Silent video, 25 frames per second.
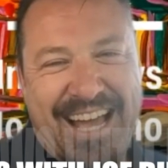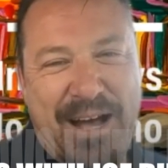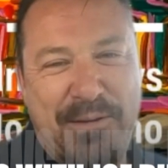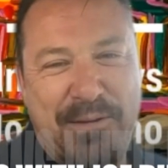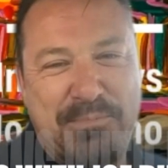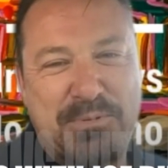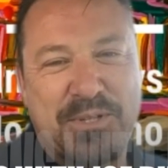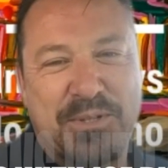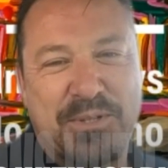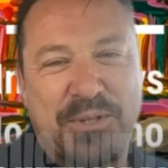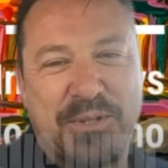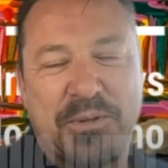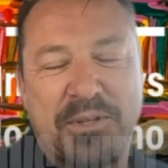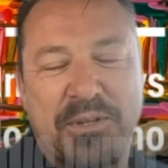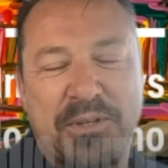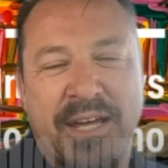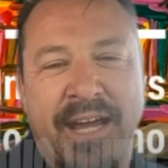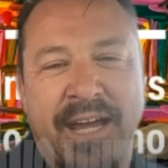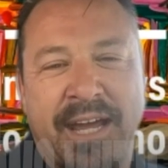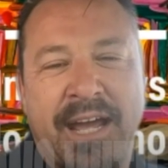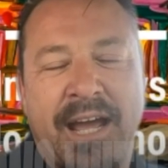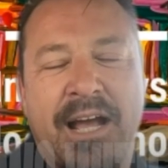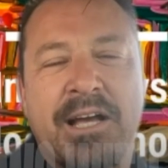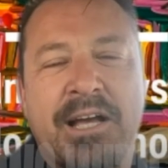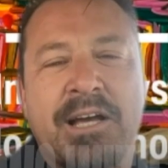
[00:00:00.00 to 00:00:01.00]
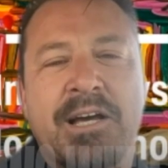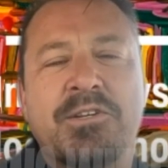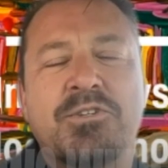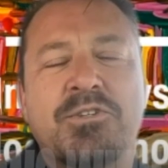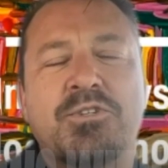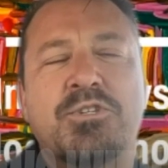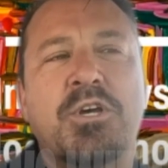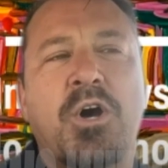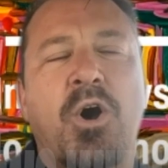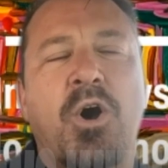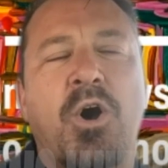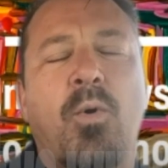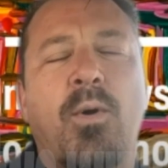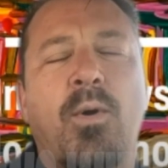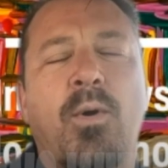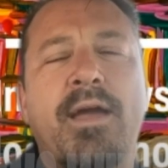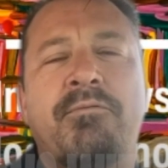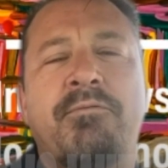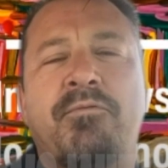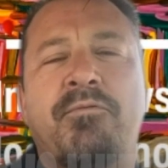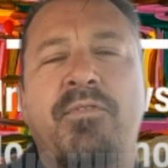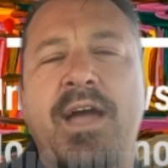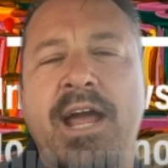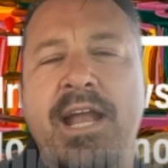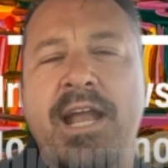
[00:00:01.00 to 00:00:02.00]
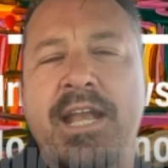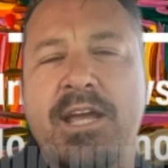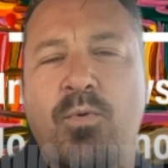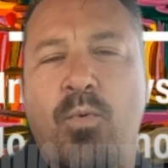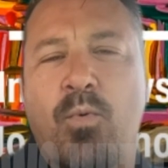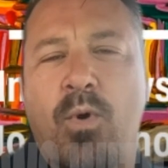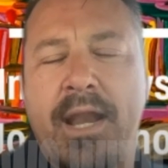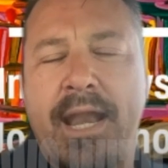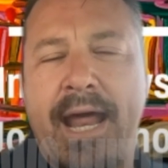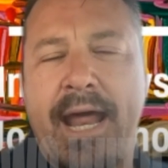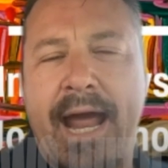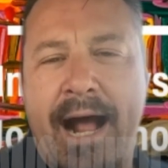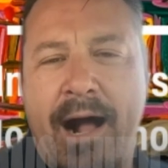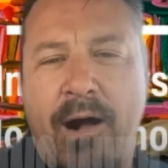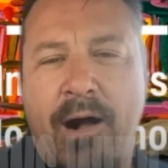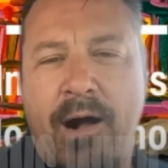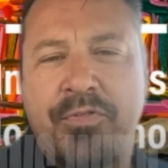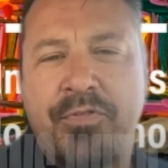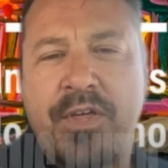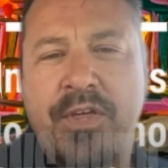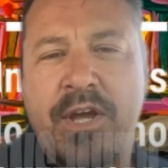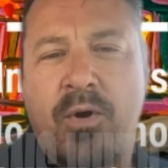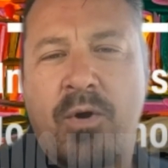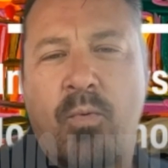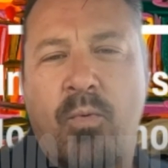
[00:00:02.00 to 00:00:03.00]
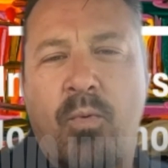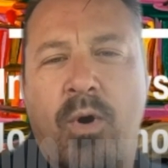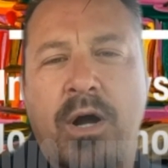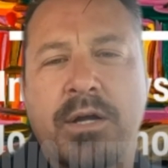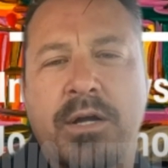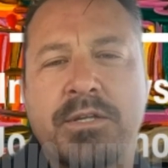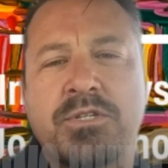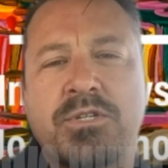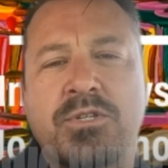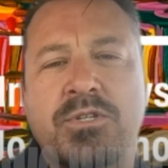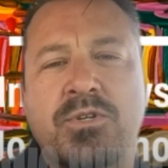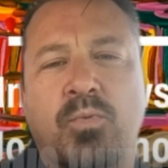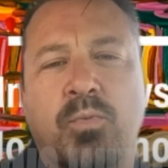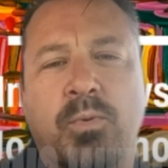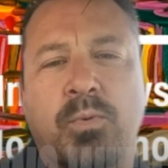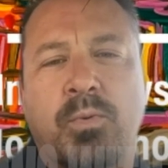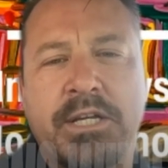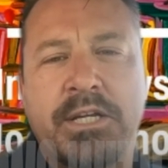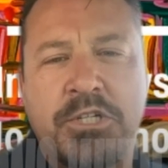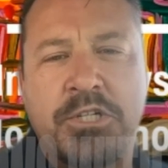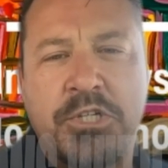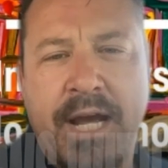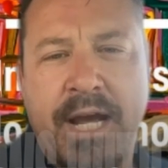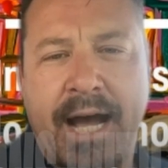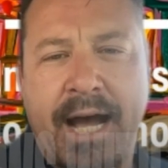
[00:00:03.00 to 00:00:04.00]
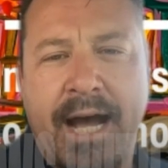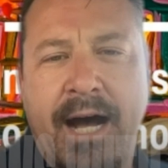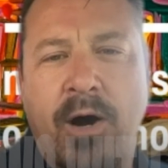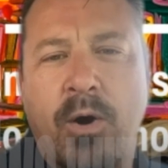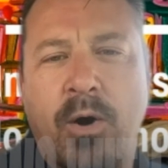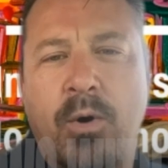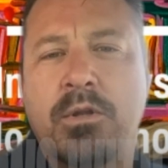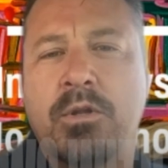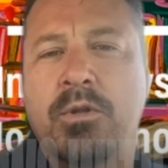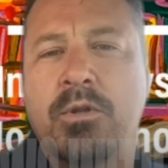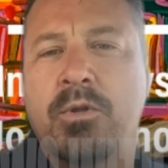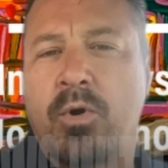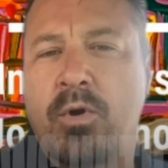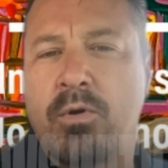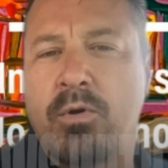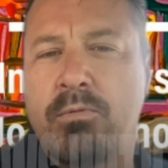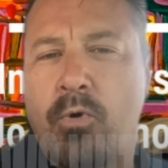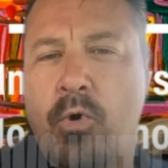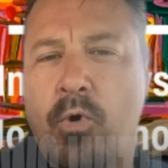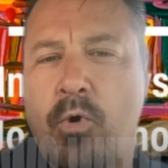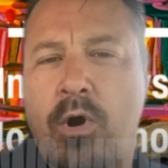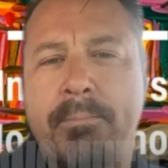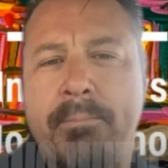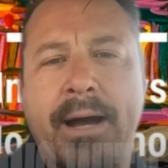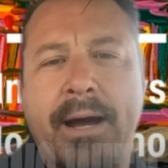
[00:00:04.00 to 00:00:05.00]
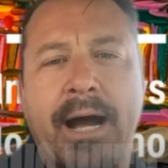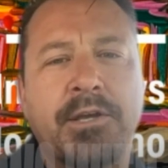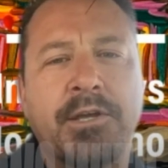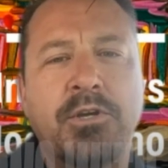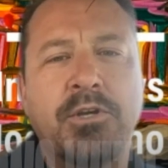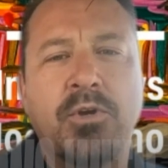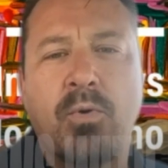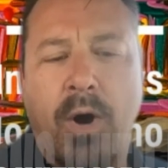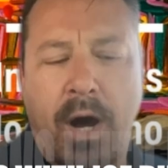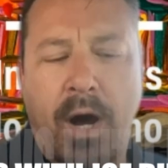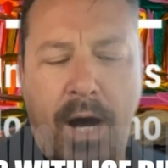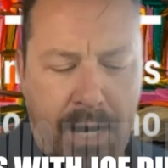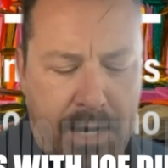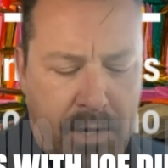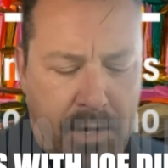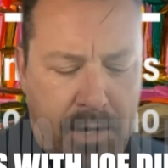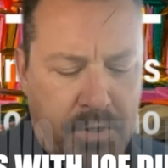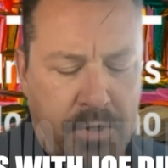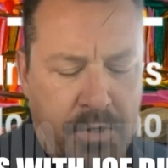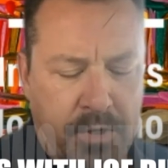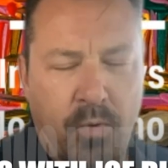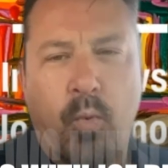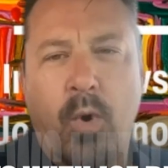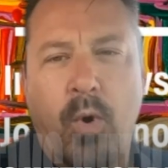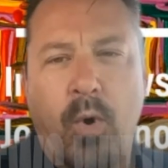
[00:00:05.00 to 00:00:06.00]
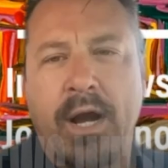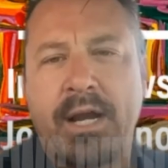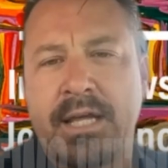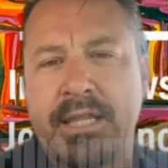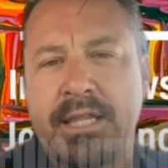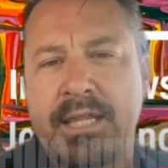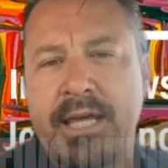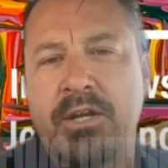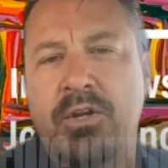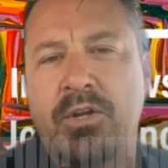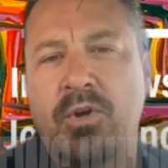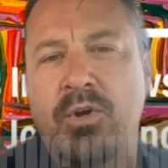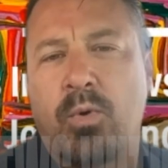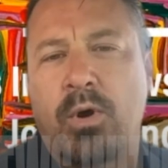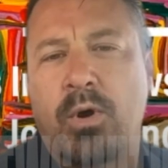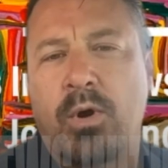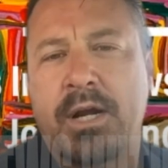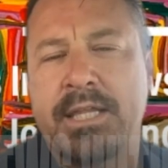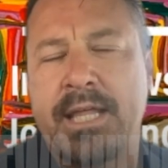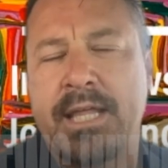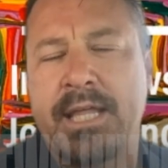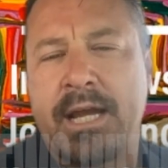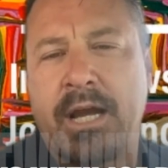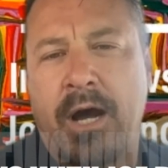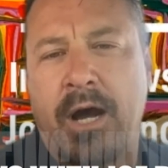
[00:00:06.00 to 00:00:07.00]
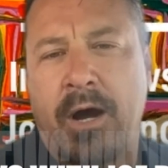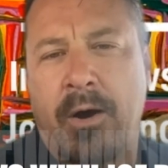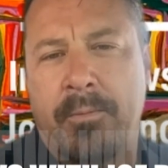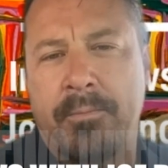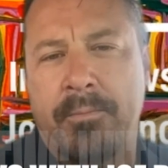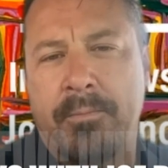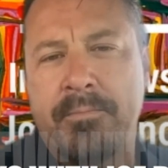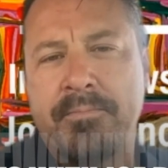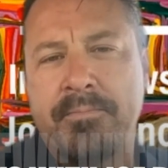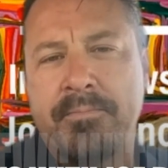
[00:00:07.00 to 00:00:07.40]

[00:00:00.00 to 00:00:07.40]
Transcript: Absolutely. So if anyone out there wants to reach out, learn more about you, hire you, what can they do? Where can they go?